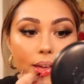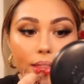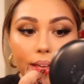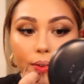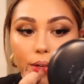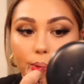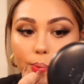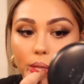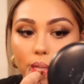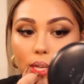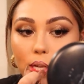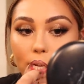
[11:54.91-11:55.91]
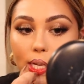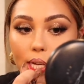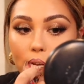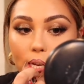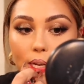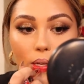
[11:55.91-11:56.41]
They have a really
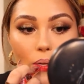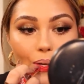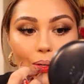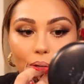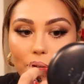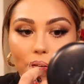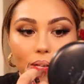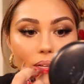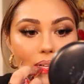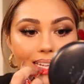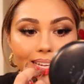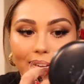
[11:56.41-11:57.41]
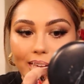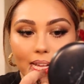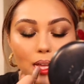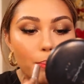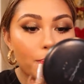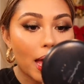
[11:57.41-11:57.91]
good nude called
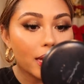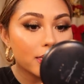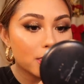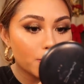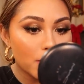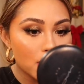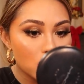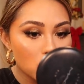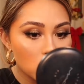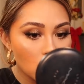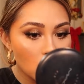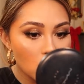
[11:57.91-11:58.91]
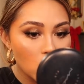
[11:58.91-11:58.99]
Baddest Beige.